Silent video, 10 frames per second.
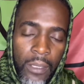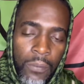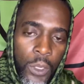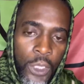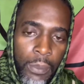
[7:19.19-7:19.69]

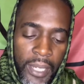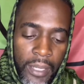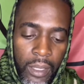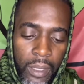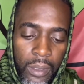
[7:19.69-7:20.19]
for
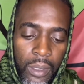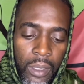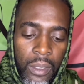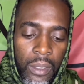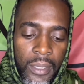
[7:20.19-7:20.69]
Jamaica
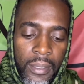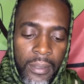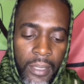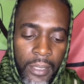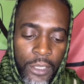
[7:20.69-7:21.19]
does it
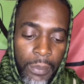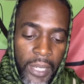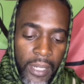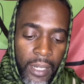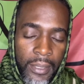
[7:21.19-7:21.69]
say
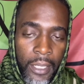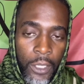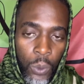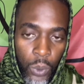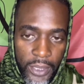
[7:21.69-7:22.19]
Jamaica is a
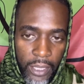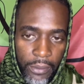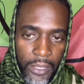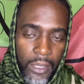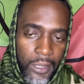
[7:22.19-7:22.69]

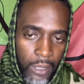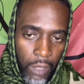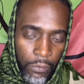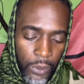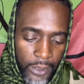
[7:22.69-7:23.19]
unitary
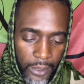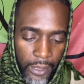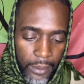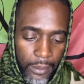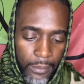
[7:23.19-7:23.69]
sovereign
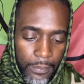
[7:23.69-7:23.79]
state.